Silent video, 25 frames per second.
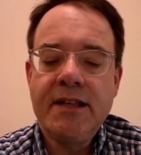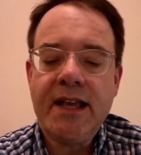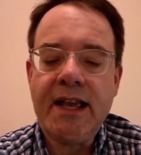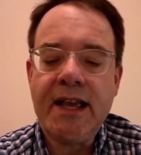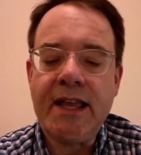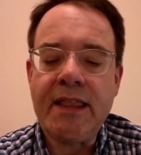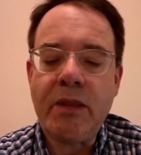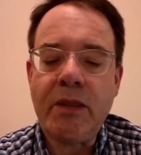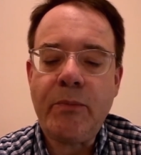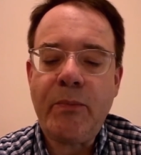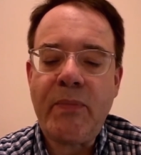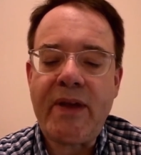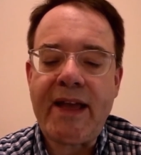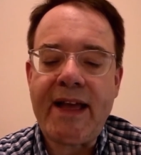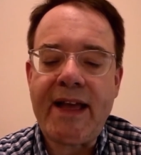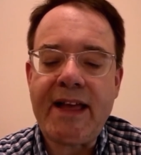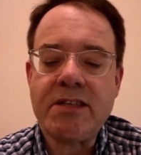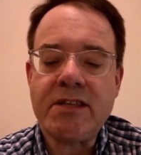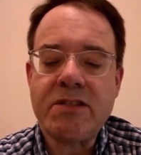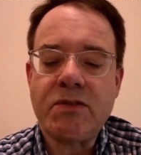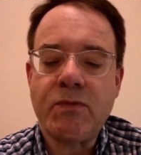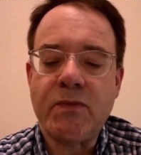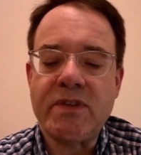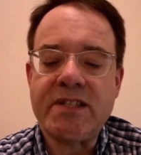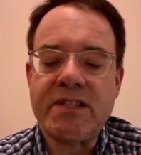in the
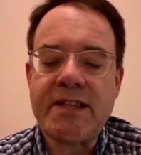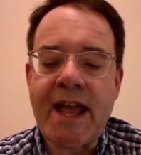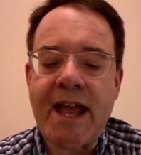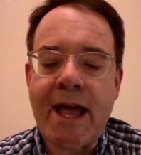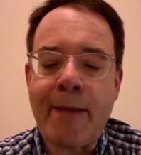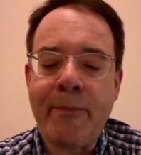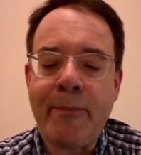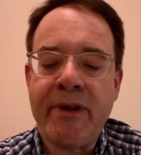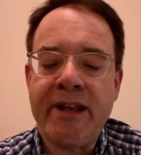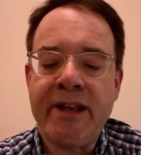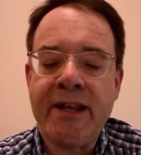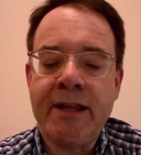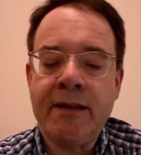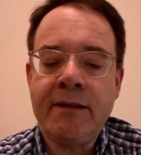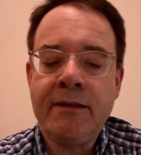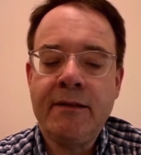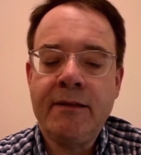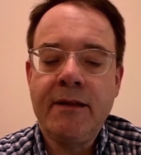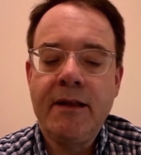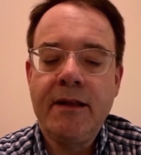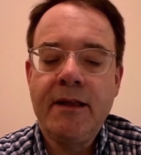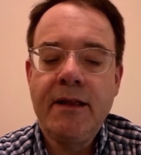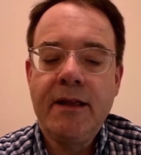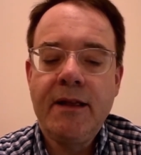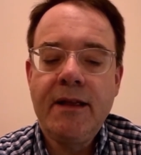past was happening
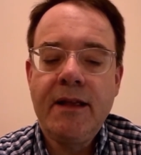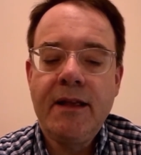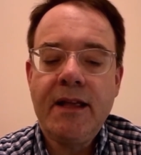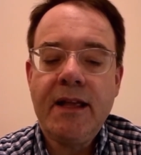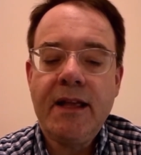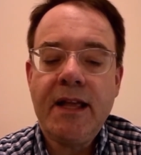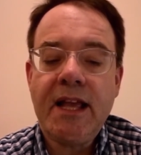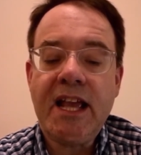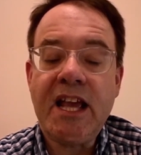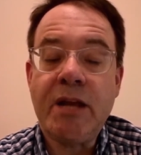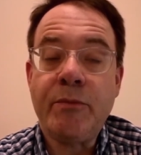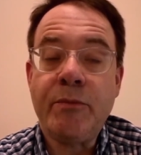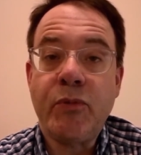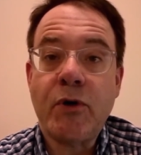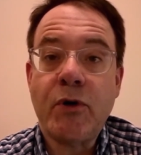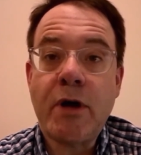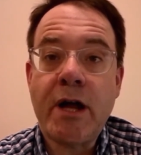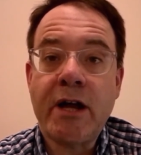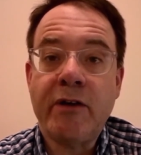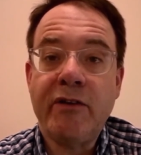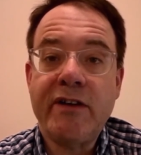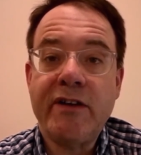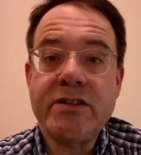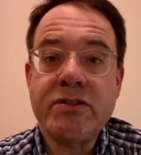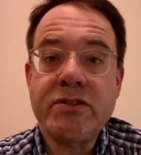in
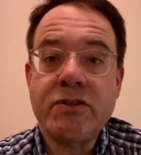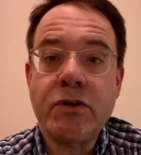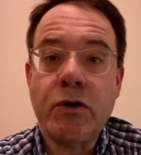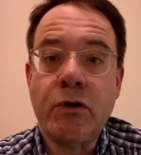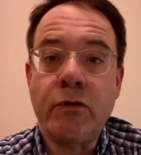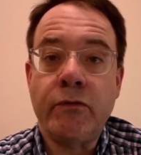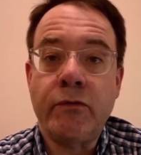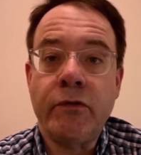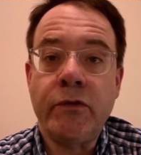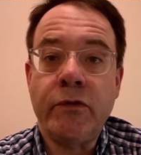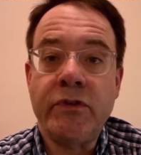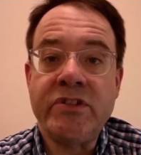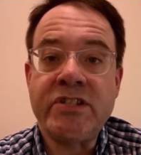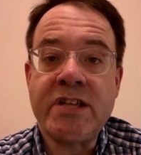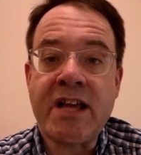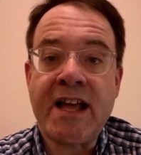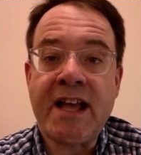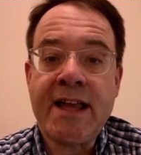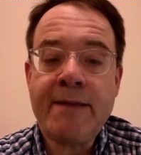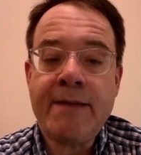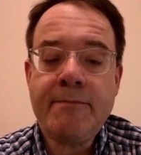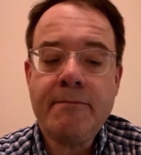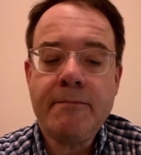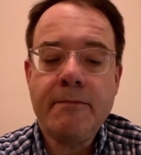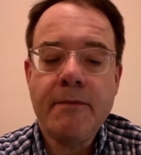progress over
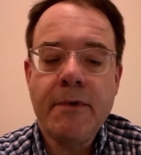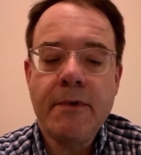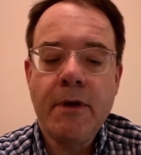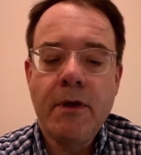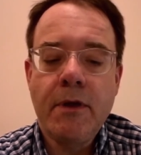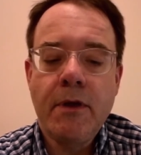time,